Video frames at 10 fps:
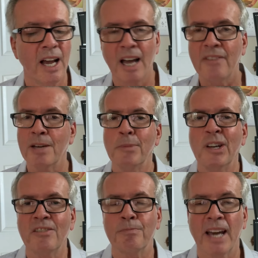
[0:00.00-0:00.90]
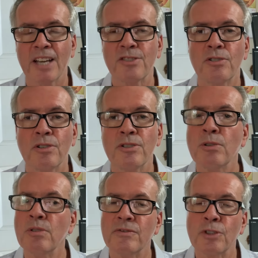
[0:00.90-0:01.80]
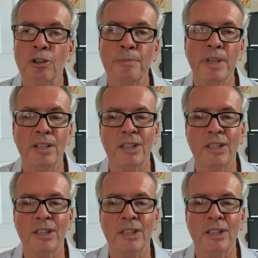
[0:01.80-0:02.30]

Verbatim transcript: I've had many passengers who have told me that